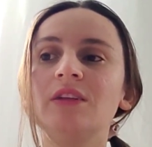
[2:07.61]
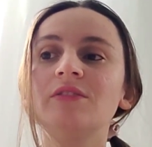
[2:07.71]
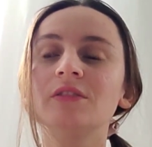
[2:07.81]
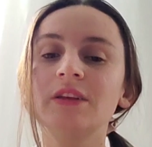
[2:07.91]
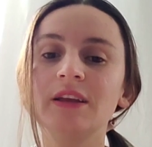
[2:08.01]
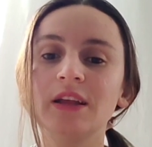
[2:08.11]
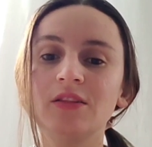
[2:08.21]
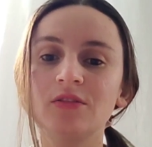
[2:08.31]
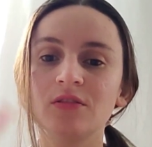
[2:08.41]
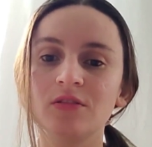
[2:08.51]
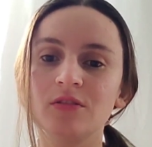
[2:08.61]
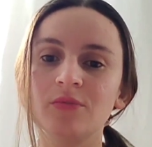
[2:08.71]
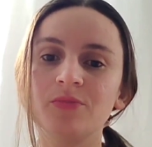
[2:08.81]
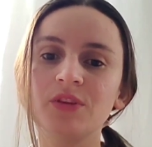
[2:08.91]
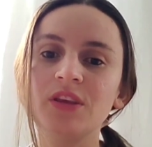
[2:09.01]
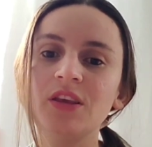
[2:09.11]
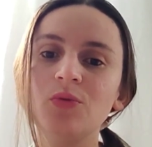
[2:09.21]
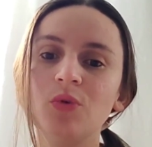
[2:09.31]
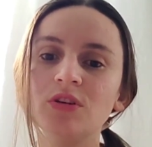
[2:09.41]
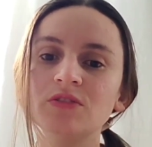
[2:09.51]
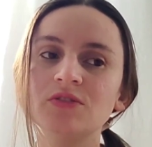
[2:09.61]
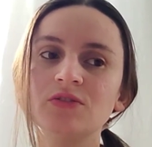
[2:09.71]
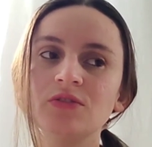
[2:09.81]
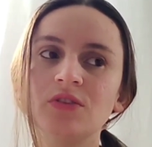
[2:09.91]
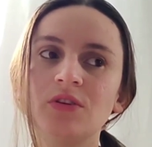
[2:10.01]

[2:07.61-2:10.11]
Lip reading: until he was